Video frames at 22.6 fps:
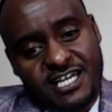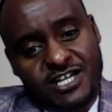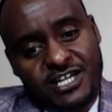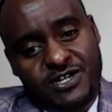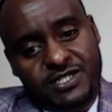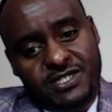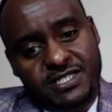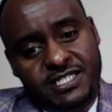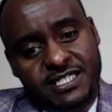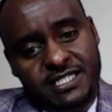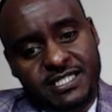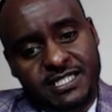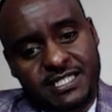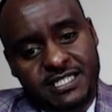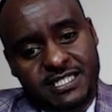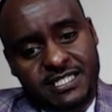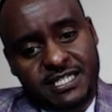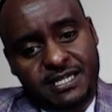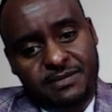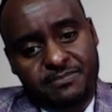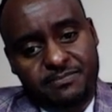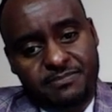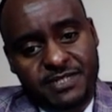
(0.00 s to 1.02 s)

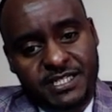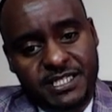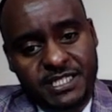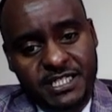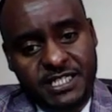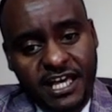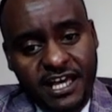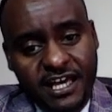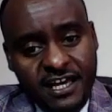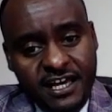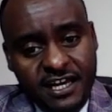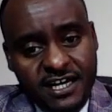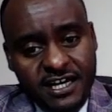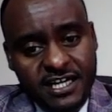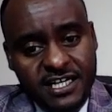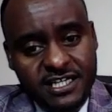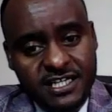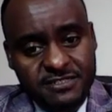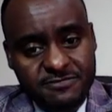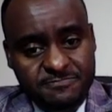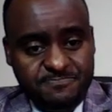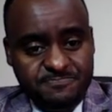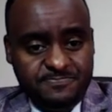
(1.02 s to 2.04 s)
system missing.
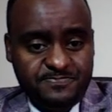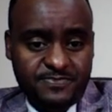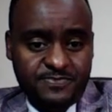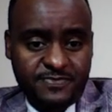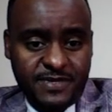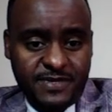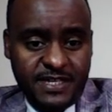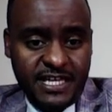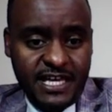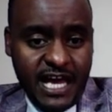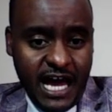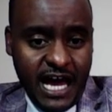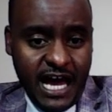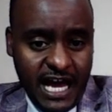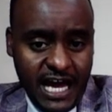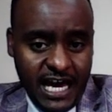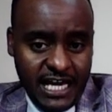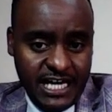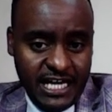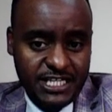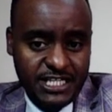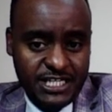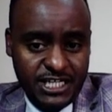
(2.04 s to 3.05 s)
Yeah,
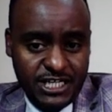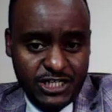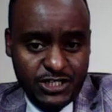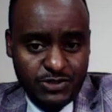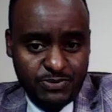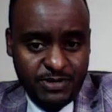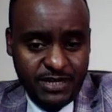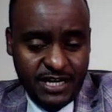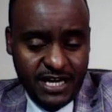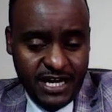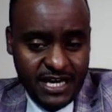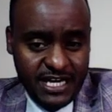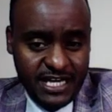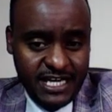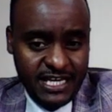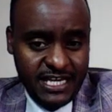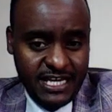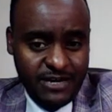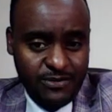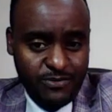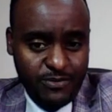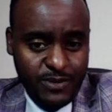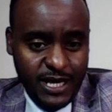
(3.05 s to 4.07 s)
it needs to be in
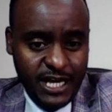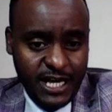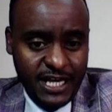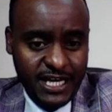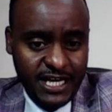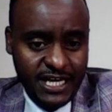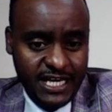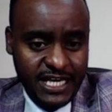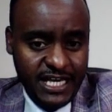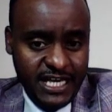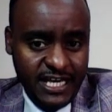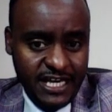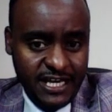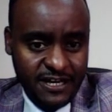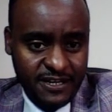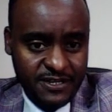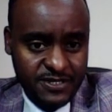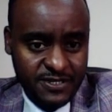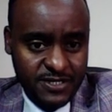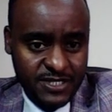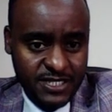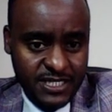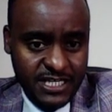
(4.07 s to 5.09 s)
numeric here.
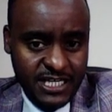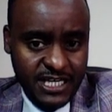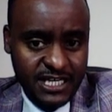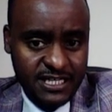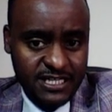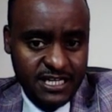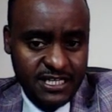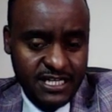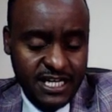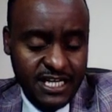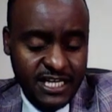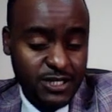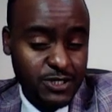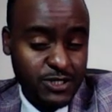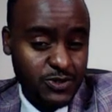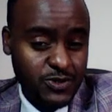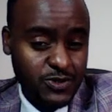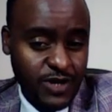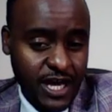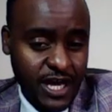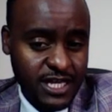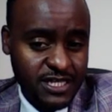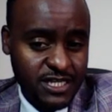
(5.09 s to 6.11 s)
The thing that I need to
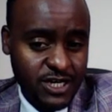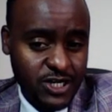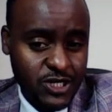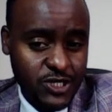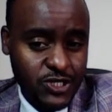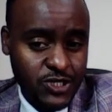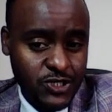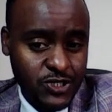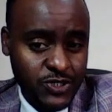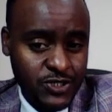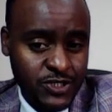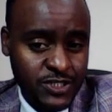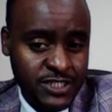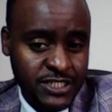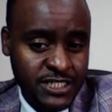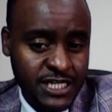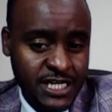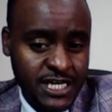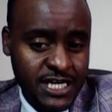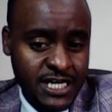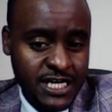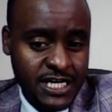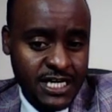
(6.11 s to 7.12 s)
write the code
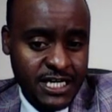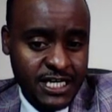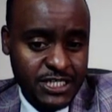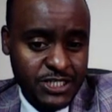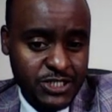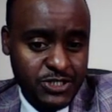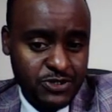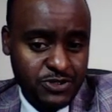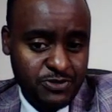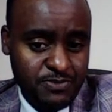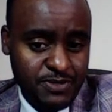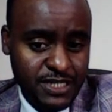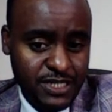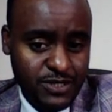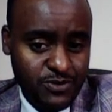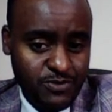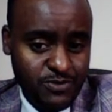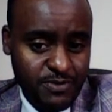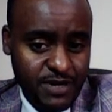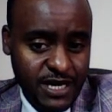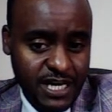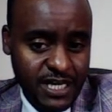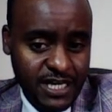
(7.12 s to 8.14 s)
should be
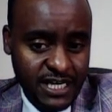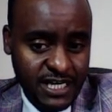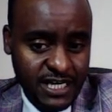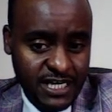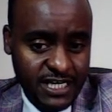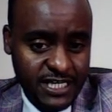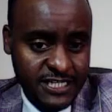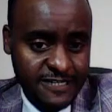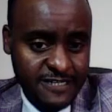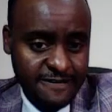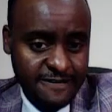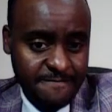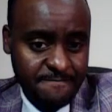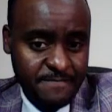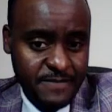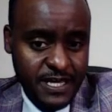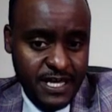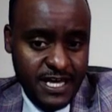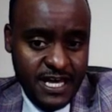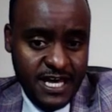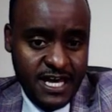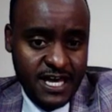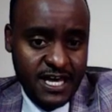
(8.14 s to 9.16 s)
numeric,
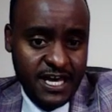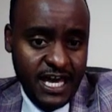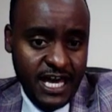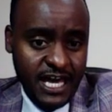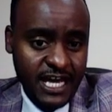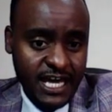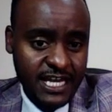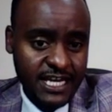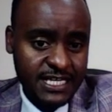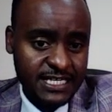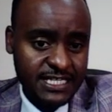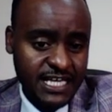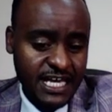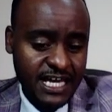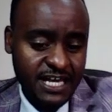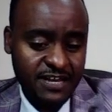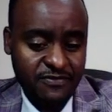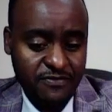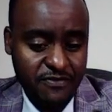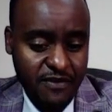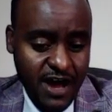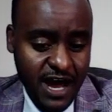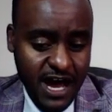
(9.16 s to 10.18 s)
and then
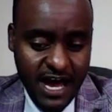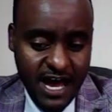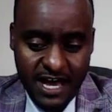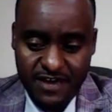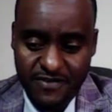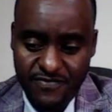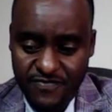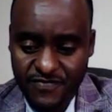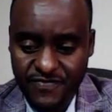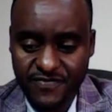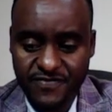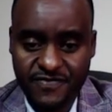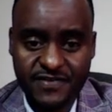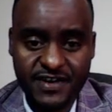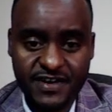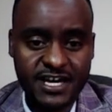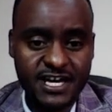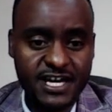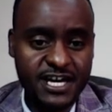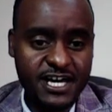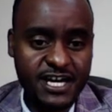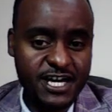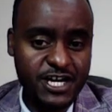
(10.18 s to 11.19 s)
5
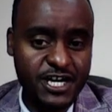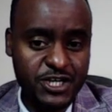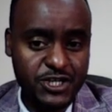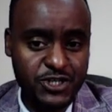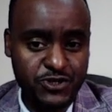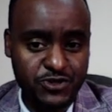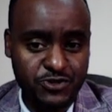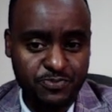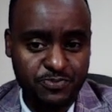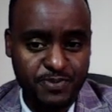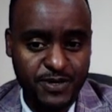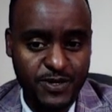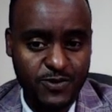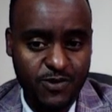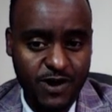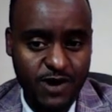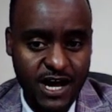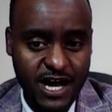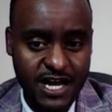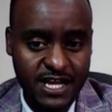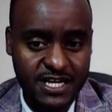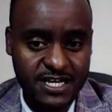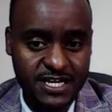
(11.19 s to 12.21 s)
should be
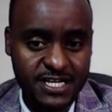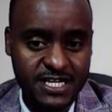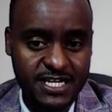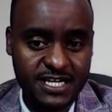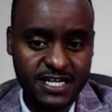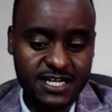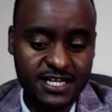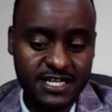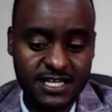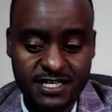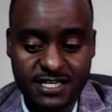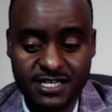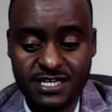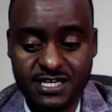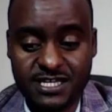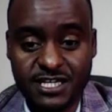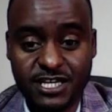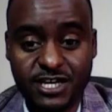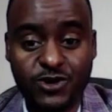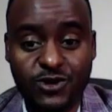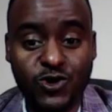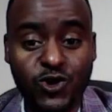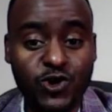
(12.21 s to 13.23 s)
1. This is
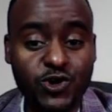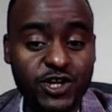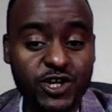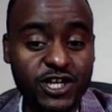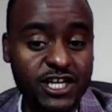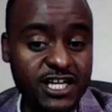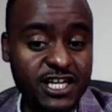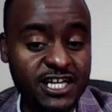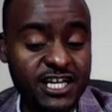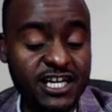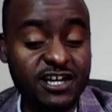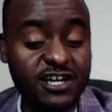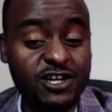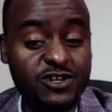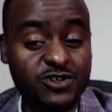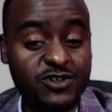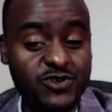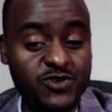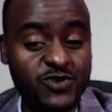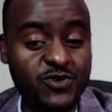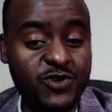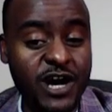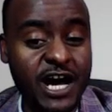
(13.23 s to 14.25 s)
recording
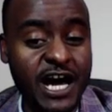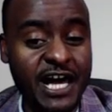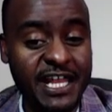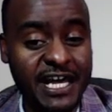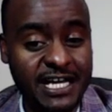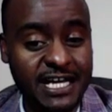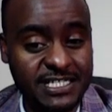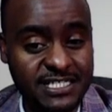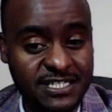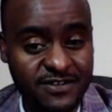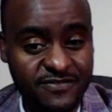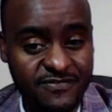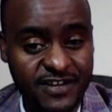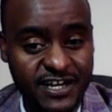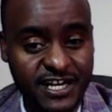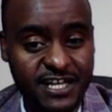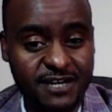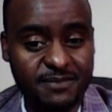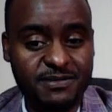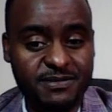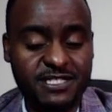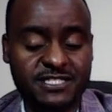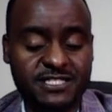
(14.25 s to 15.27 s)
into another
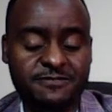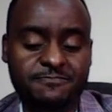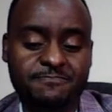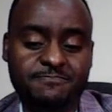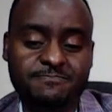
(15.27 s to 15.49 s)
variables.